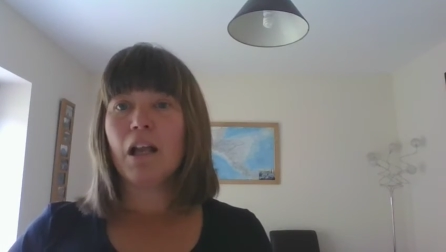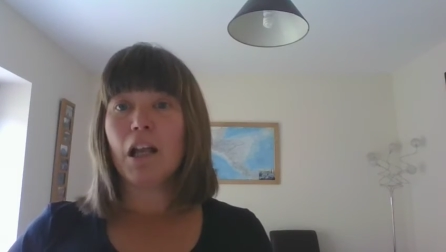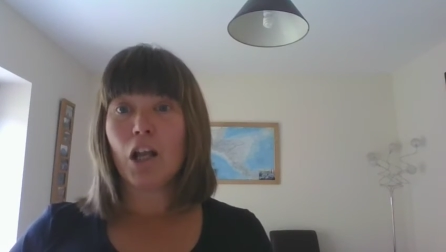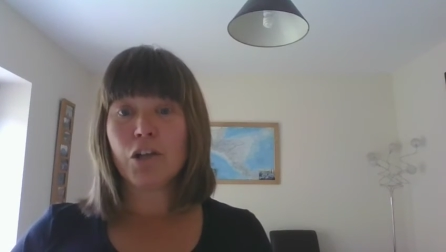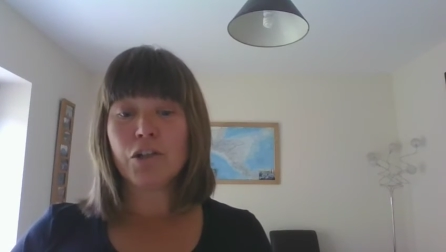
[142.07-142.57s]

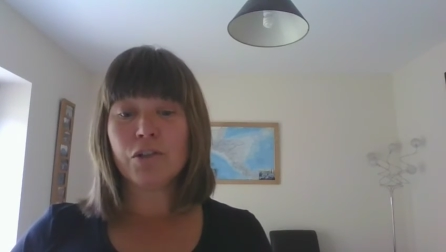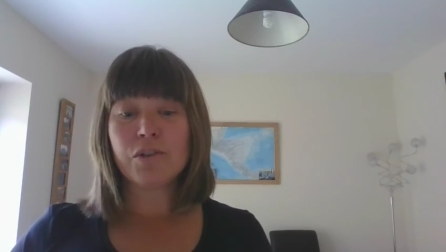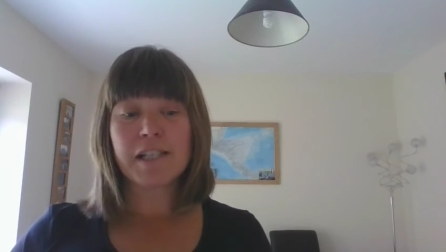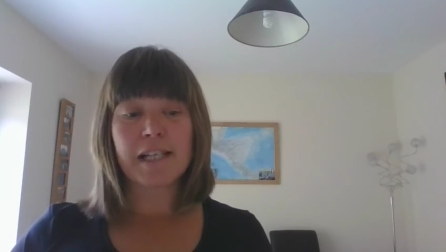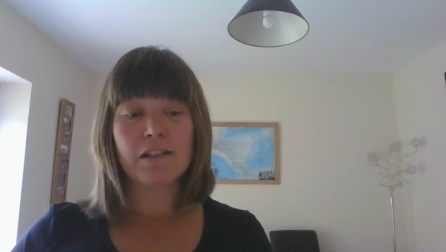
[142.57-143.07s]
learn new
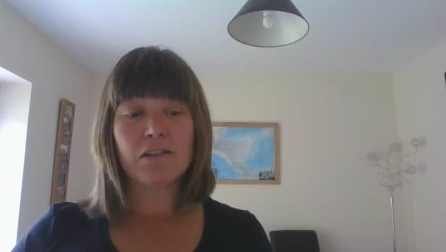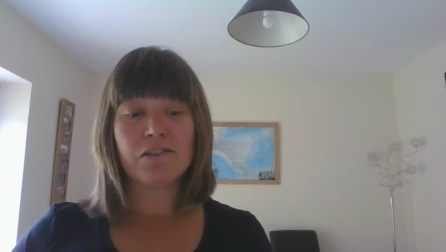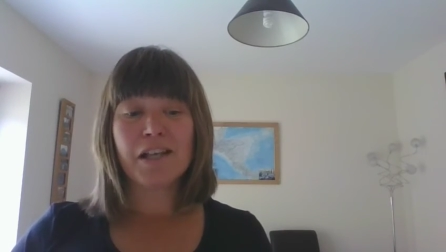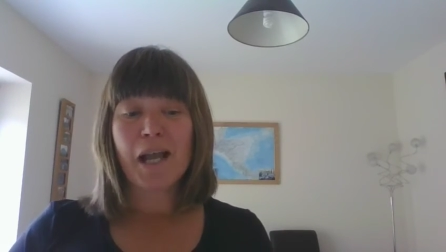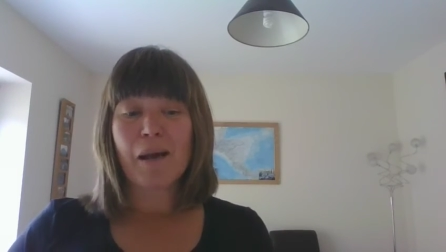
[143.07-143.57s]

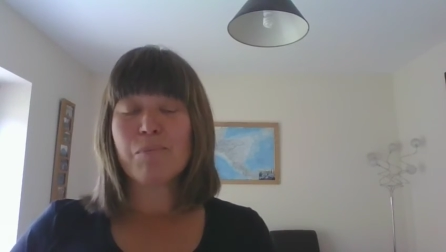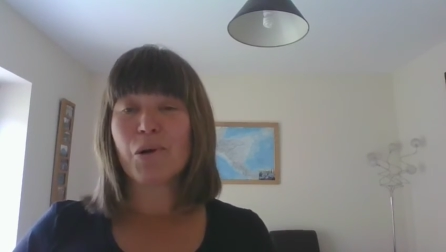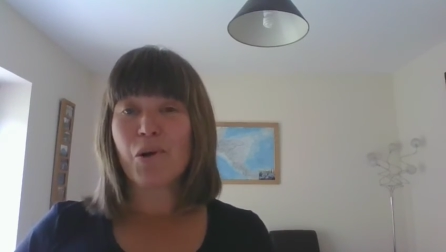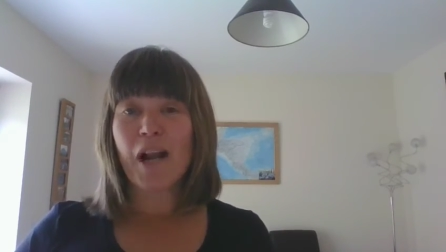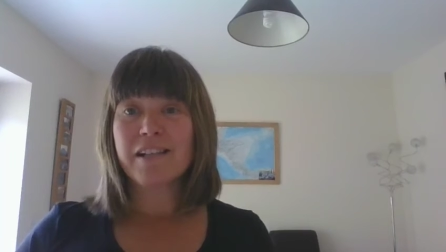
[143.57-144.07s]
skills, and
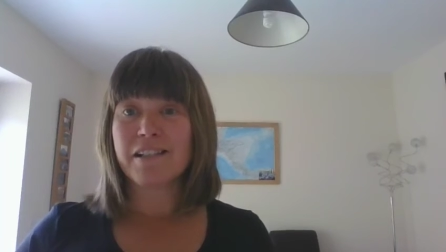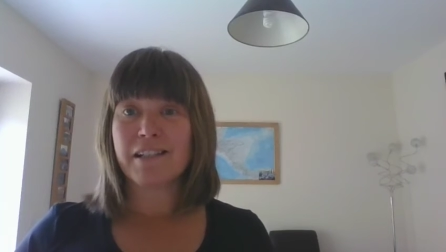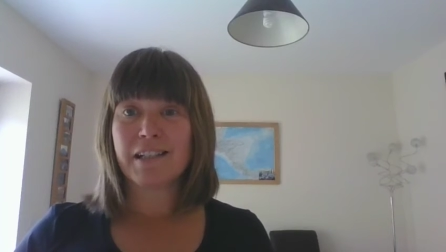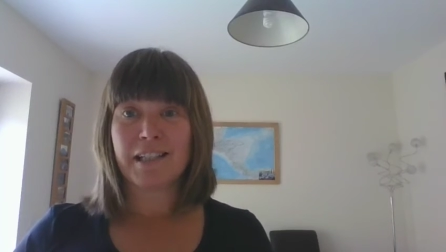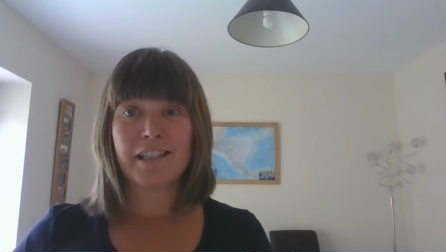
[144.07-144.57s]
progress
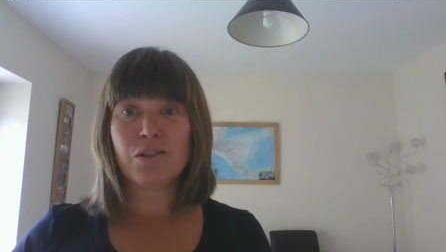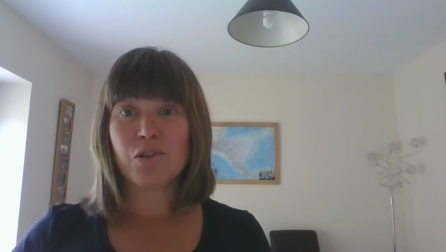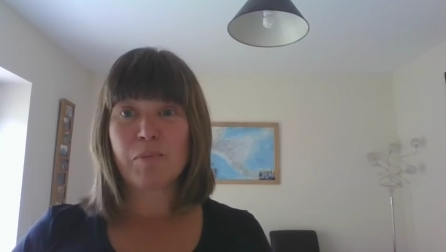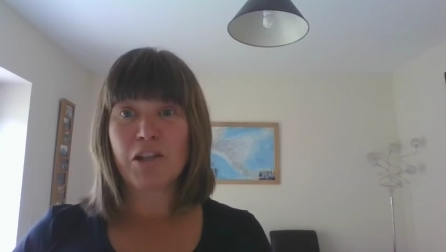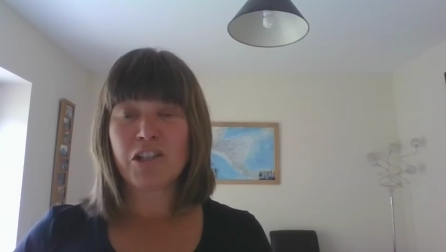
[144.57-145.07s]
into clinical
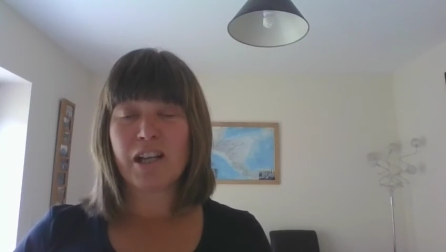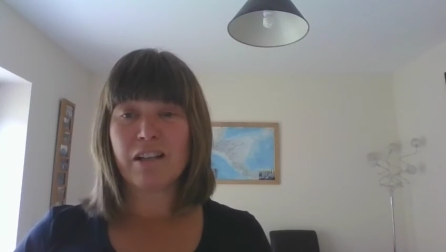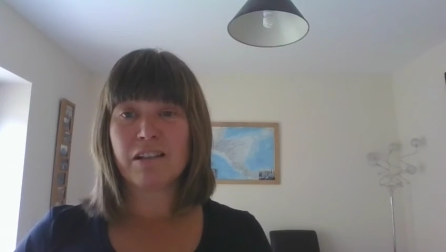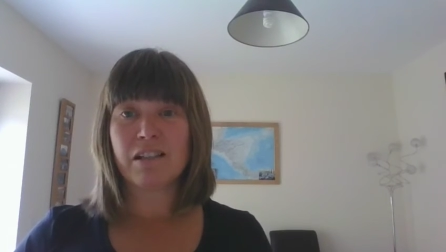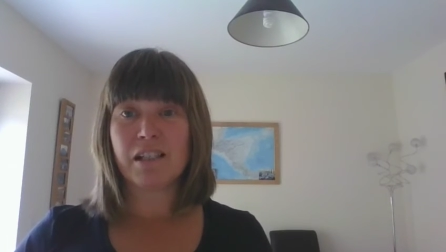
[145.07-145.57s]

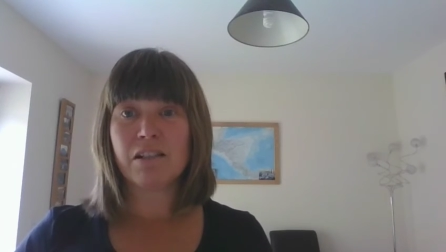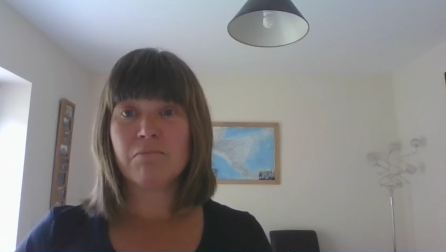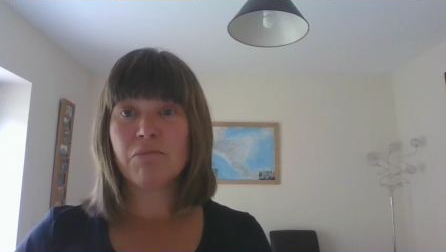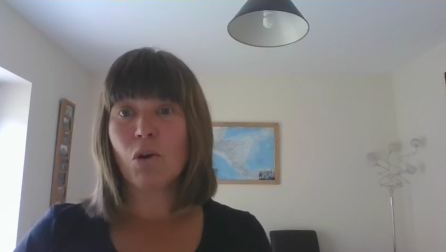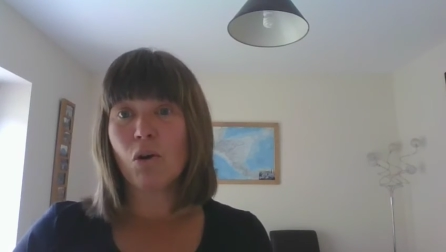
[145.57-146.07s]
specialities
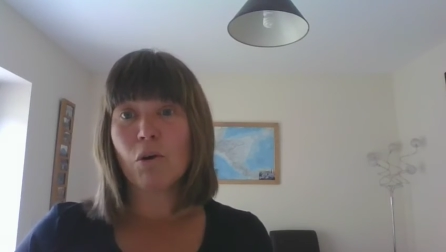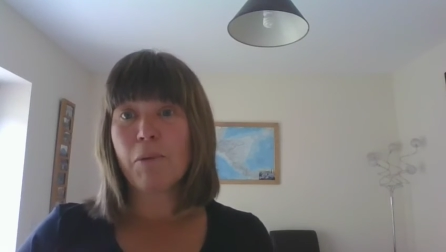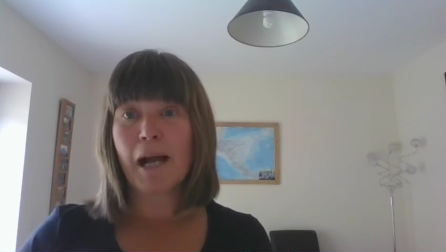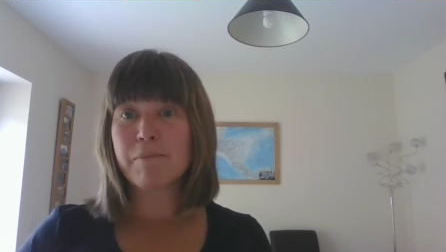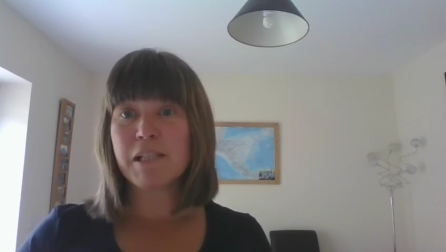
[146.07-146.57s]
or
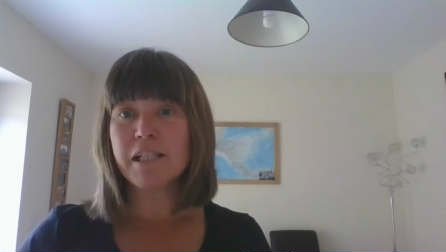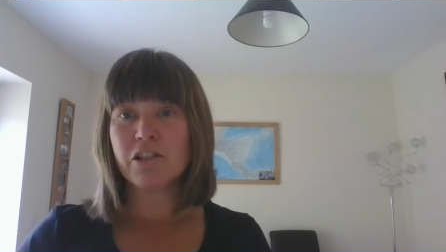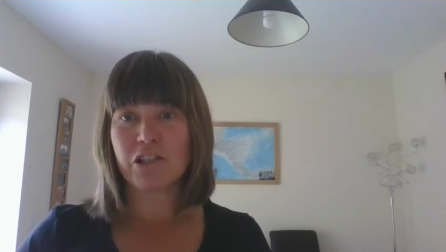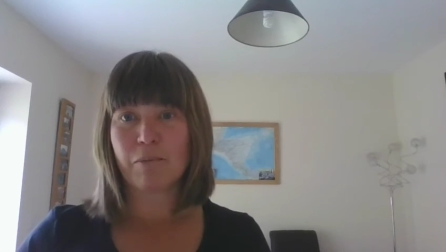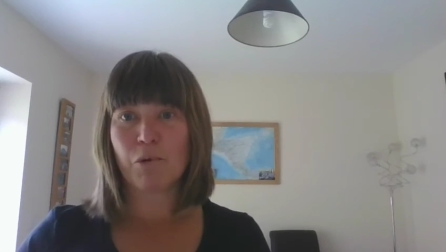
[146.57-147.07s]
perhaps
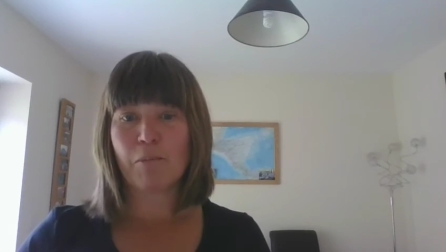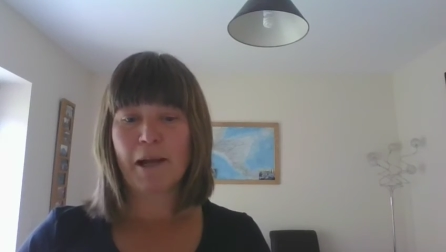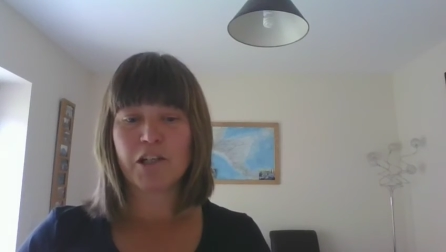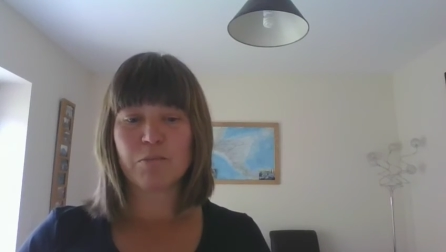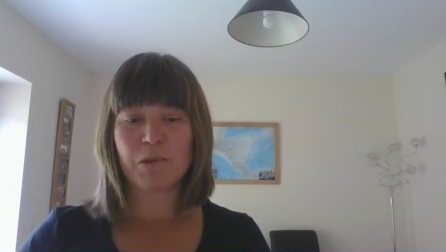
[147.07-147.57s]
leadership or
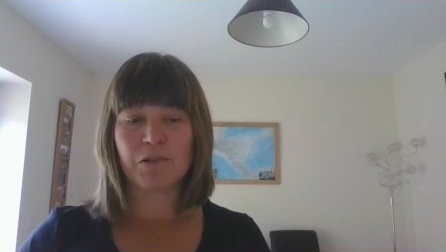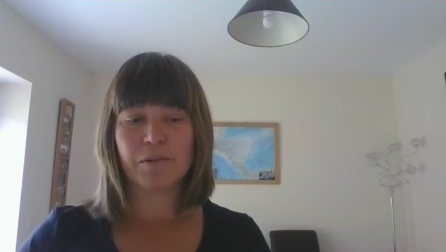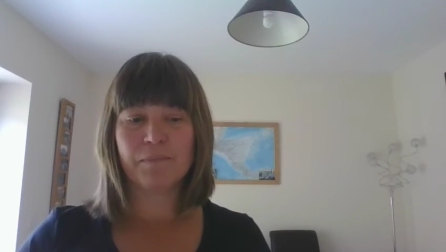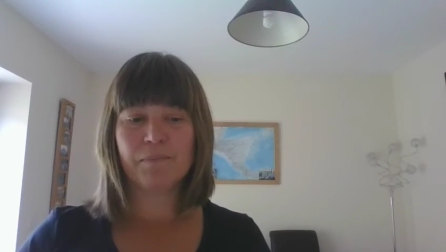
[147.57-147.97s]
management.